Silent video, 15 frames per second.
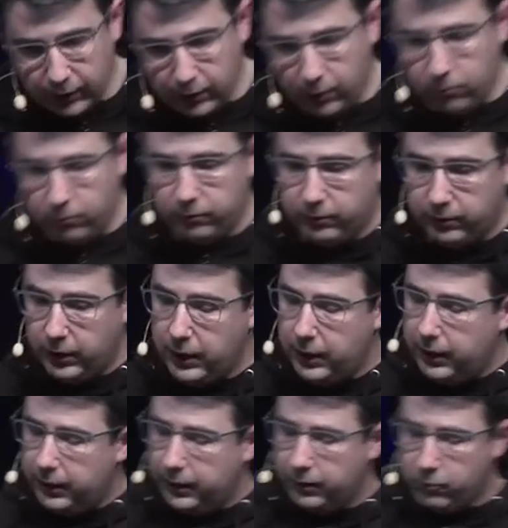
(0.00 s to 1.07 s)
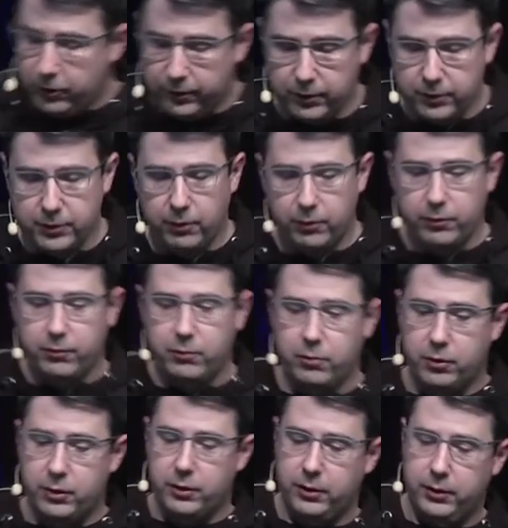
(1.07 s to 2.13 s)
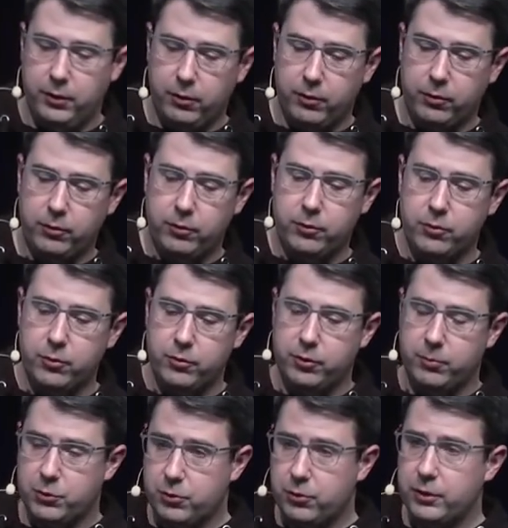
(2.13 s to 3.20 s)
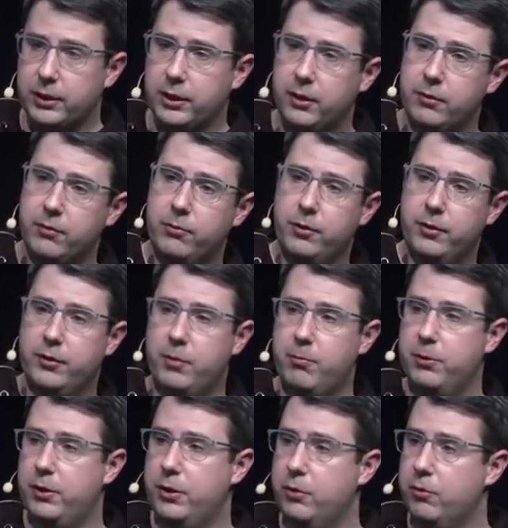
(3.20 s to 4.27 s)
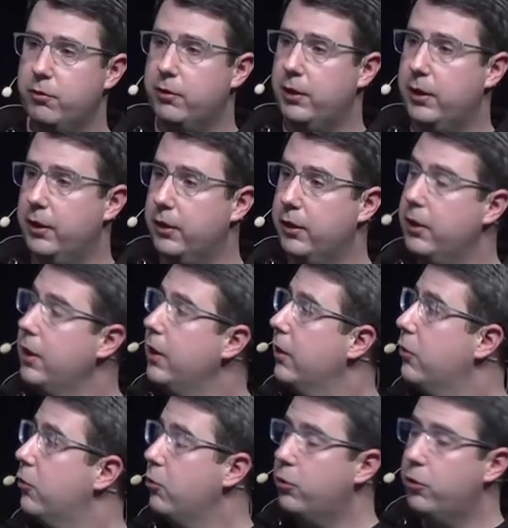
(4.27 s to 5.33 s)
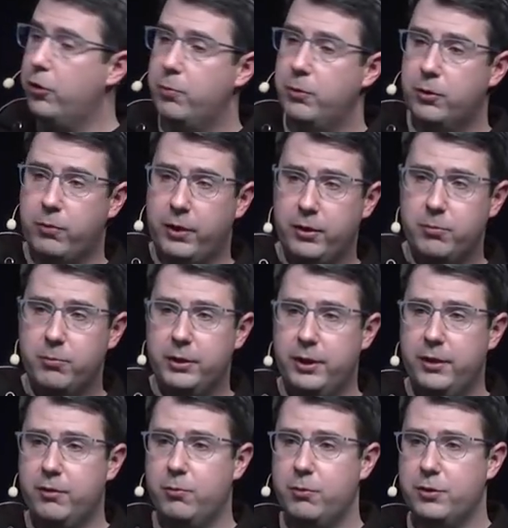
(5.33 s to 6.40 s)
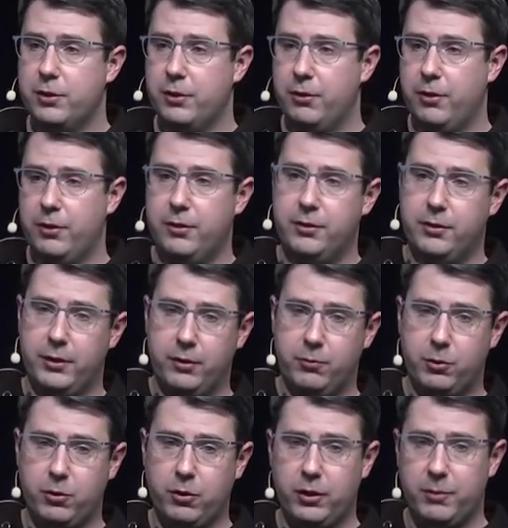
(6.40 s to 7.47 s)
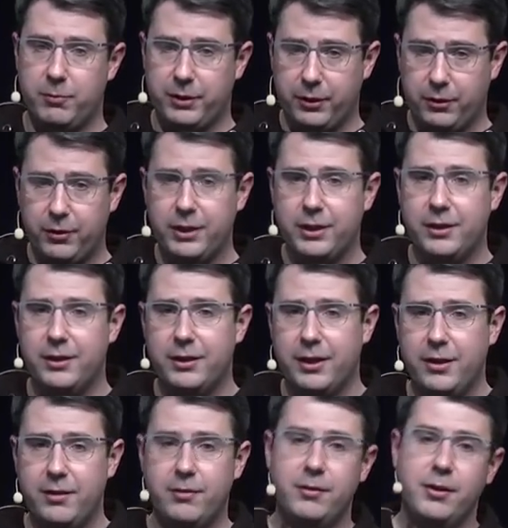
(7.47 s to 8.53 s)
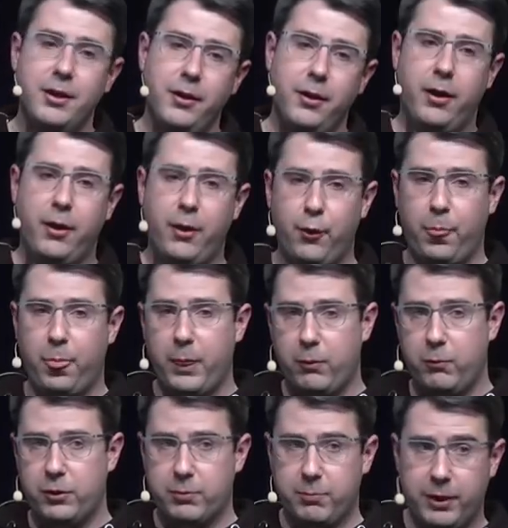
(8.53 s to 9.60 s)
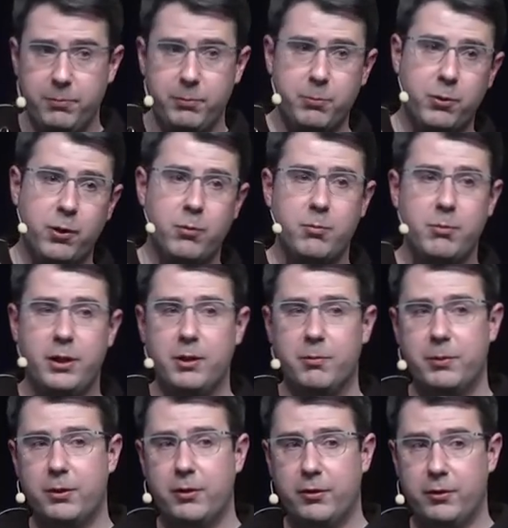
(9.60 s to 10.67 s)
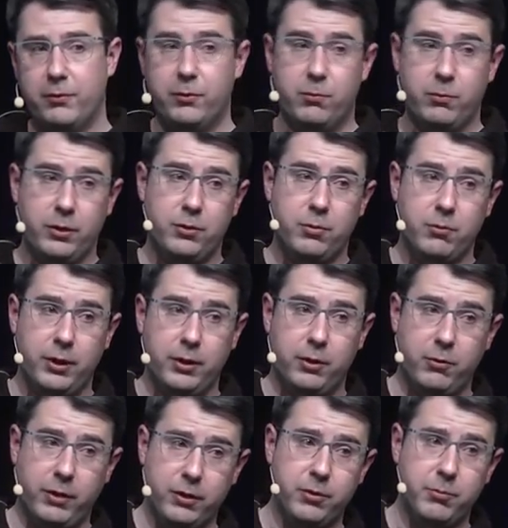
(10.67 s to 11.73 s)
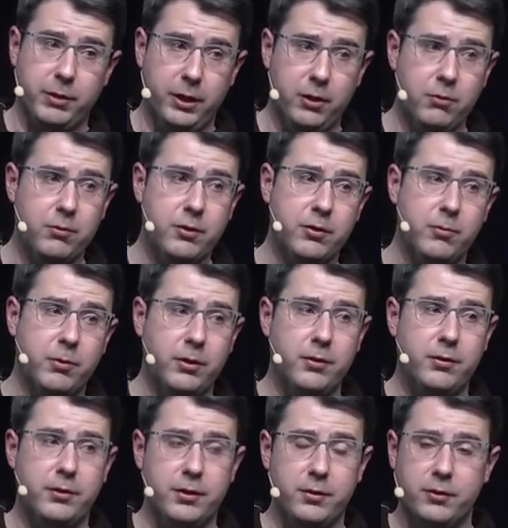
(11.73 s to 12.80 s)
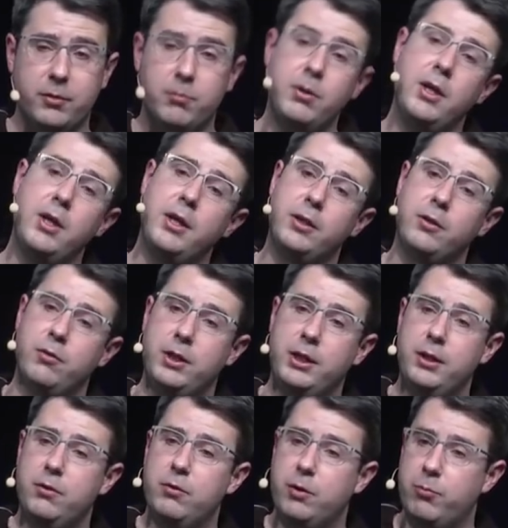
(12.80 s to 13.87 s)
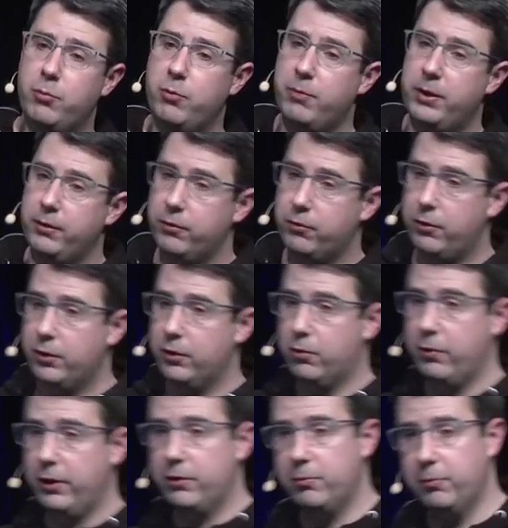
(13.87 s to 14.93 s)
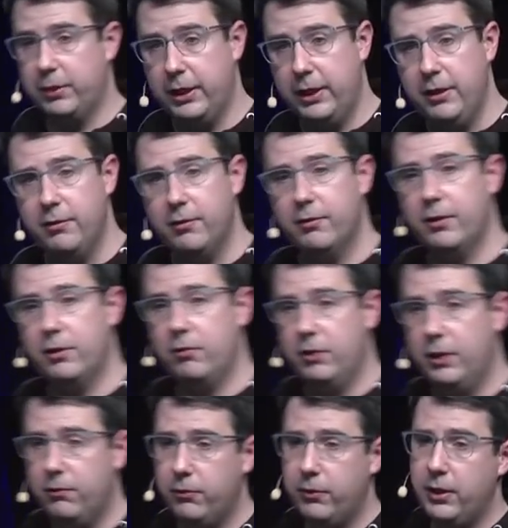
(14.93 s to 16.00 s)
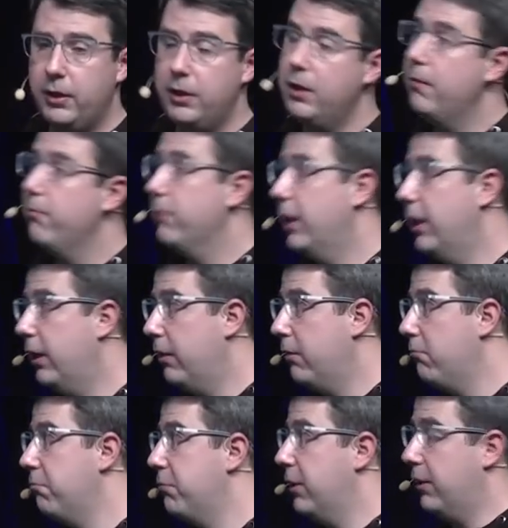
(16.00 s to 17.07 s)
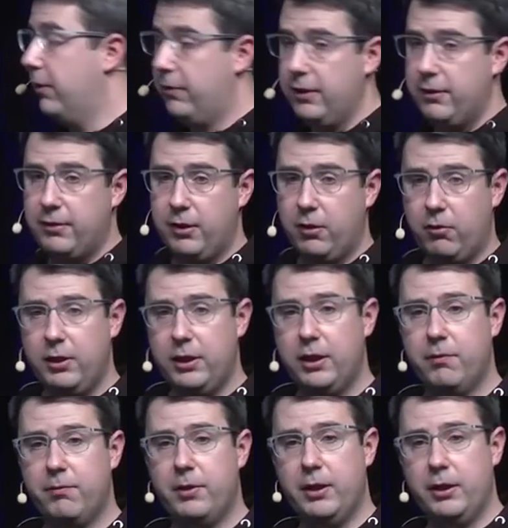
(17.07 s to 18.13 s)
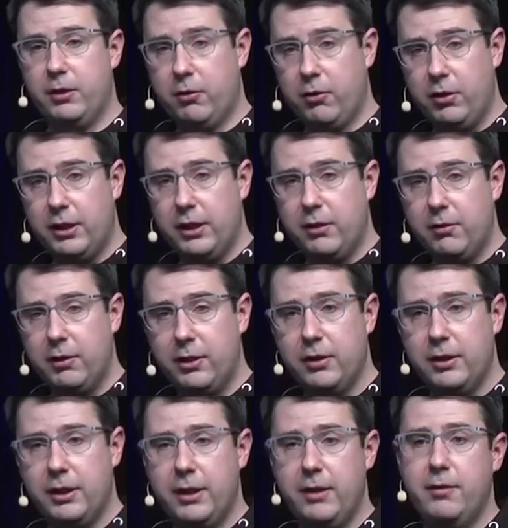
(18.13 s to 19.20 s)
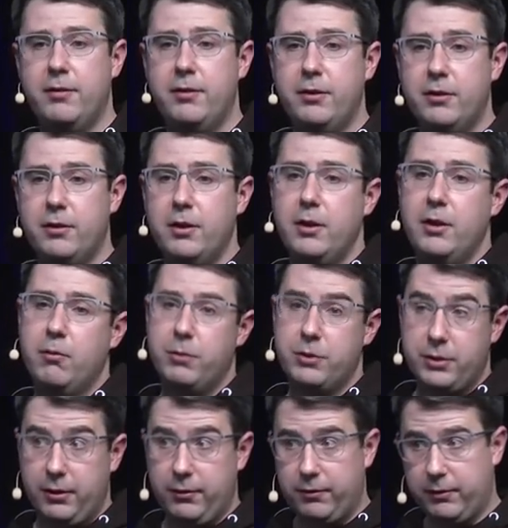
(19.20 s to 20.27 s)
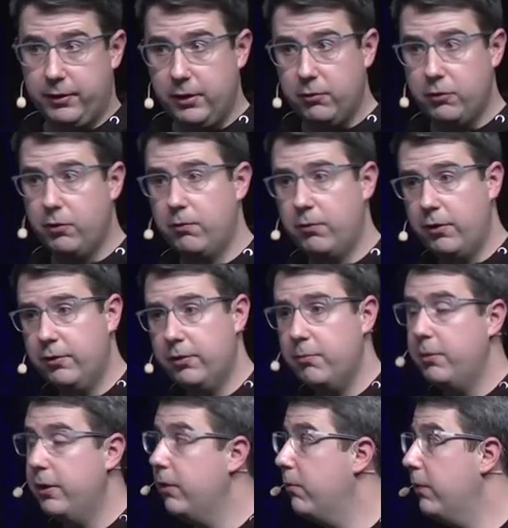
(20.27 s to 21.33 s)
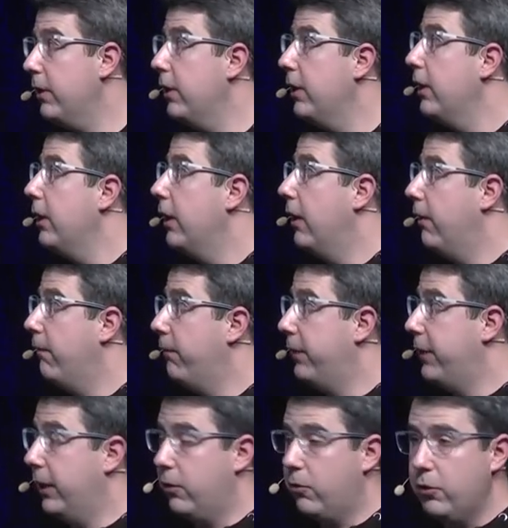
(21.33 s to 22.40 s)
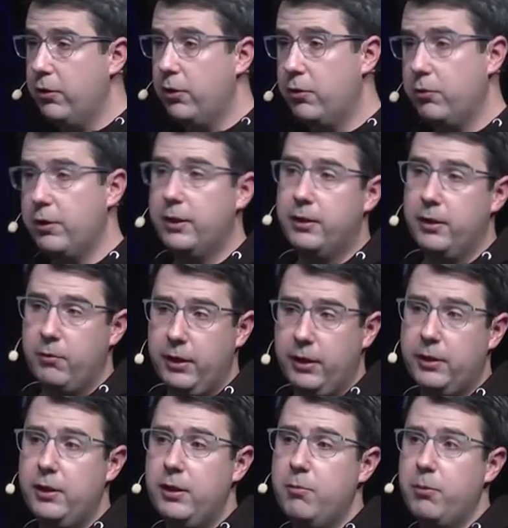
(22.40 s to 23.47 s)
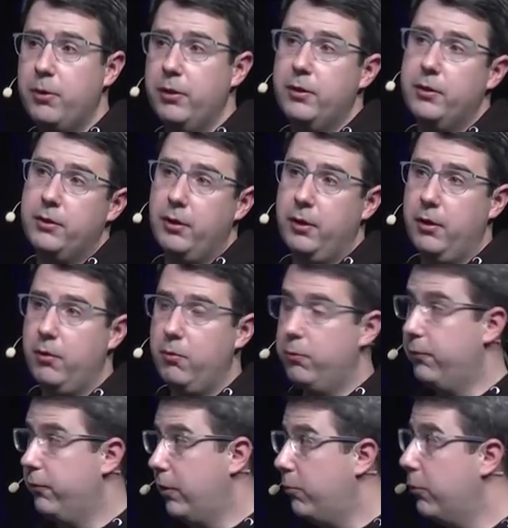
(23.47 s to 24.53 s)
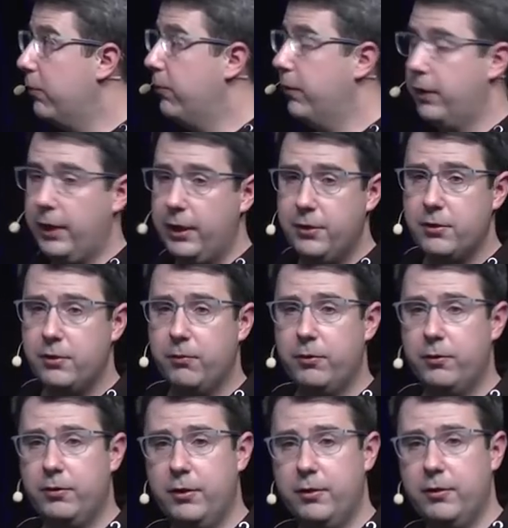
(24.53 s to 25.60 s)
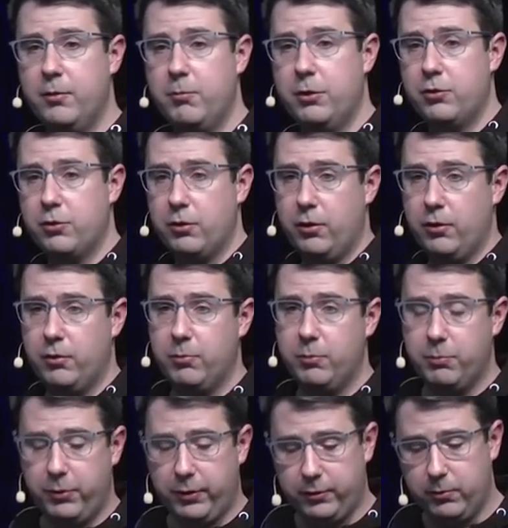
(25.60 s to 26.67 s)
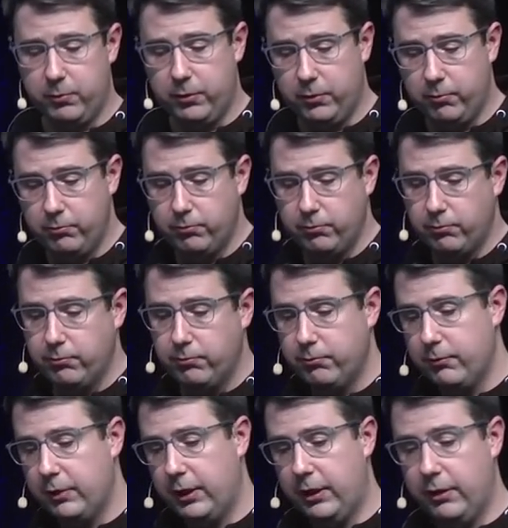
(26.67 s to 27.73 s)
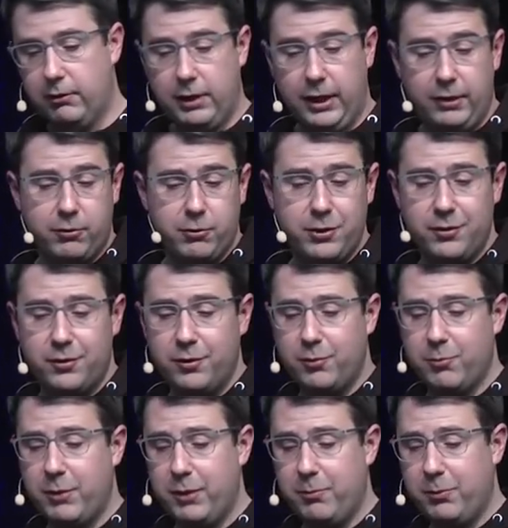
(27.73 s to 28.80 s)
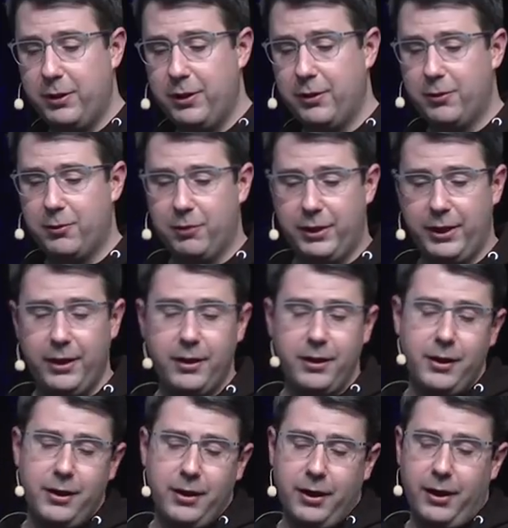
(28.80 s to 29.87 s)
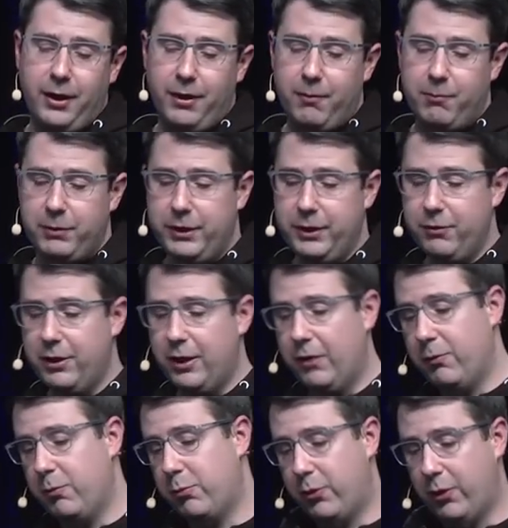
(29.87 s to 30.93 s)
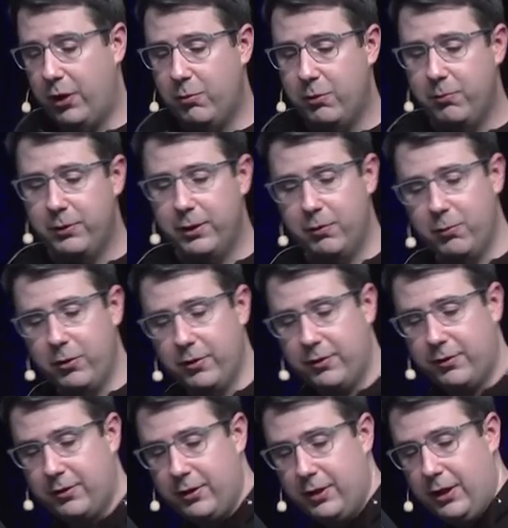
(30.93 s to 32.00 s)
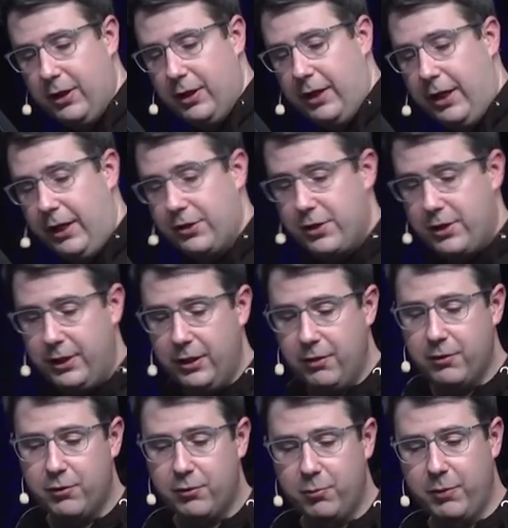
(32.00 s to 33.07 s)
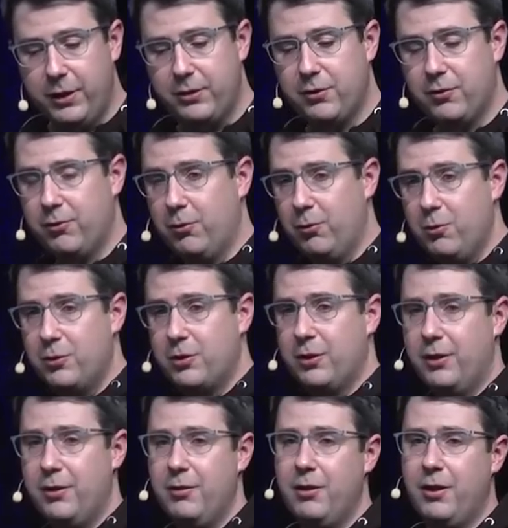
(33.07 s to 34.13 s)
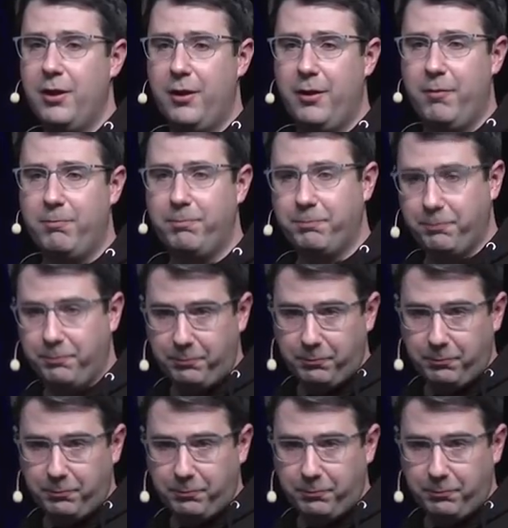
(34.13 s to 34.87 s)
Um, the research they also took, uh, the authors also took some shortcuts. For example, they used like uh, two-qubit quantum gates, which are not, uh, as we call them, canonical gates, um, which might be problematic because if you want to run a quantum algorithm on the system, you need to implement certain quantum gates that you need for that. And uh, since they only have like non-canonical gates here, which are still universal, by the way, um, they could not do that directly. But uh, with some modification of the system, it should also be possible. And the last criticism might be that, okay, um, here you have a problem that was engineered to match a solution. Um,